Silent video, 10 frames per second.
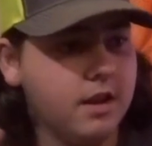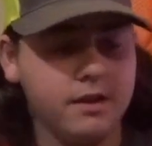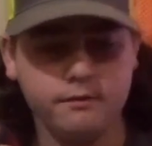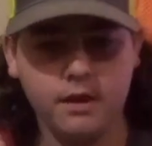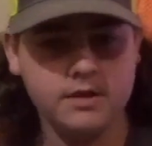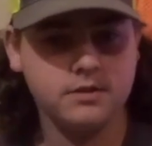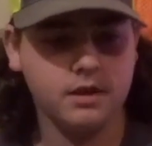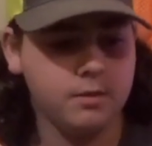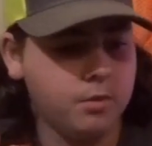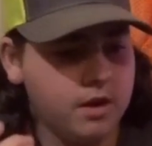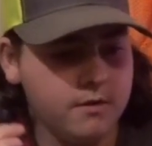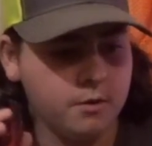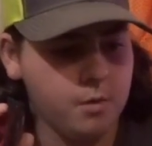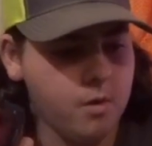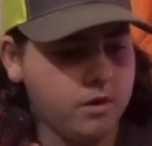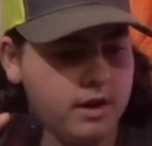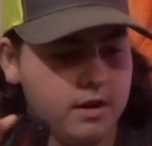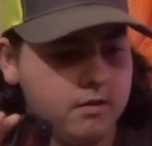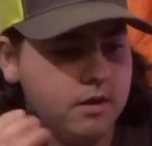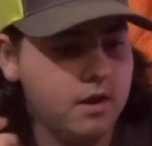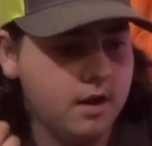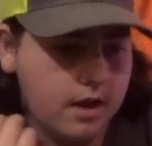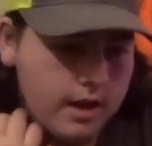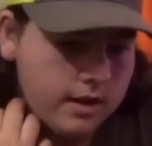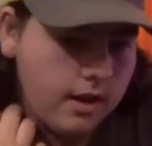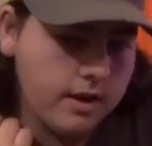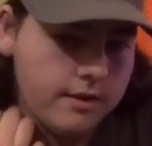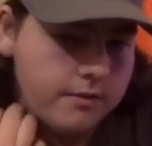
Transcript: flashlight, whatever, walking out at night.